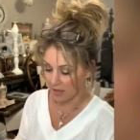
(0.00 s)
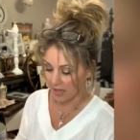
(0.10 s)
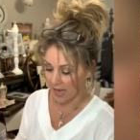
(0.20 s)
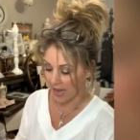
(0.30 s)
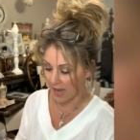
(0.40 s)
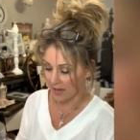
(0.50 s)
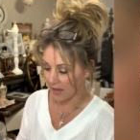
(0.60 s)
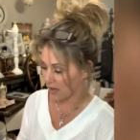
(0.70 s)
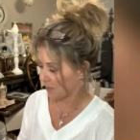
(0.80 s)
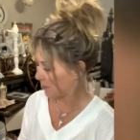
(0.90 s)
gonna
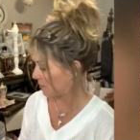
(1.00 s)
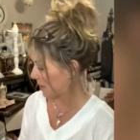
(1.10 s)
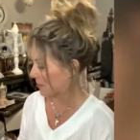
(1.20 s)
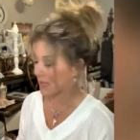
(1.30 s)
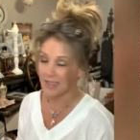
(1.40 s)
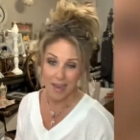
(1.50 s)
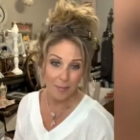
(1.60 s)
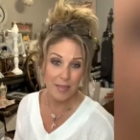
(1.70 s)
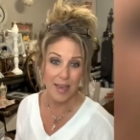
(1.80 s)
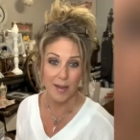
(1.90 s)
add a, I'm gonna
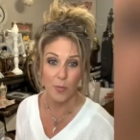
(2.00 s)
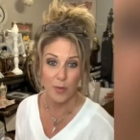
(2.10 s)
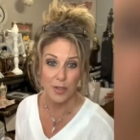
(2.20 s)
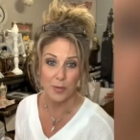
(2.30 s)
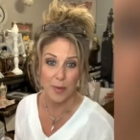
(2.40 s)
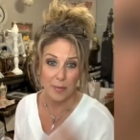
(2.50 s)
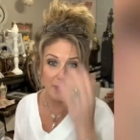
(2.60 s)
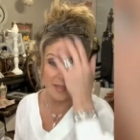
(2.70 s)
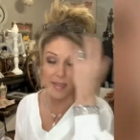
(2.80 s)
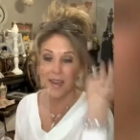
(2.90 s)
attempt to add a
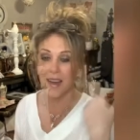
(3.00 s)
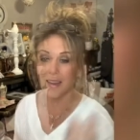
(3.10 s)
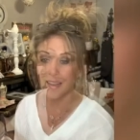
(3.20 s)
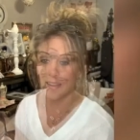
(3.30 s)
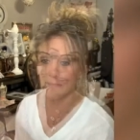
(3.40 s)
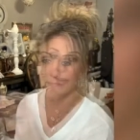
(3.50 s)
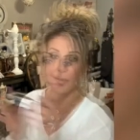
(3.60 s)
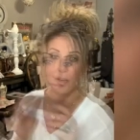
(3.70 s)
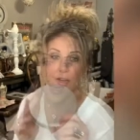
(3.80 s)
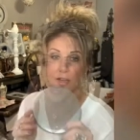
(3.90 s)
WoodUbend piece on it. I
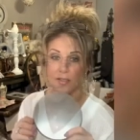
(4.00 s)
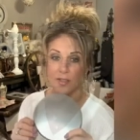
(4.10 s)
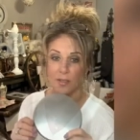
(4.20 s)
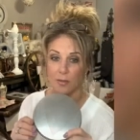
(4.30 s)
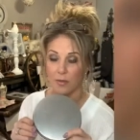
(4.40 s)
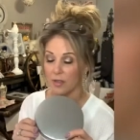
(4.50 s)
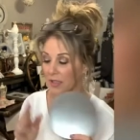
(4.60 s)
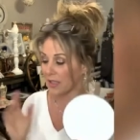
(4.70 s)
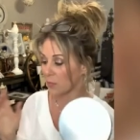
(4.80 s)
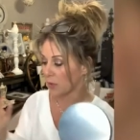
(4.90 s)
am gonna unscrew the
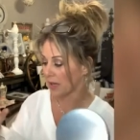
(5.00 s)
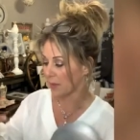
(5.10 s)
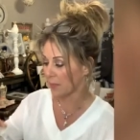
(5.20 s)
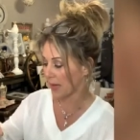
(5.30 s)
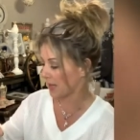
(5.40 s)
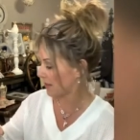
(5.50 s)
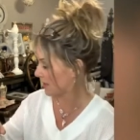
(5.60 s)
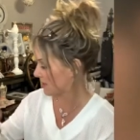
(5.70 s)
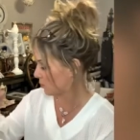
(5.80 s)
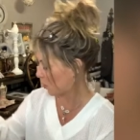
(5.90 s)
lid. We're gonna paint this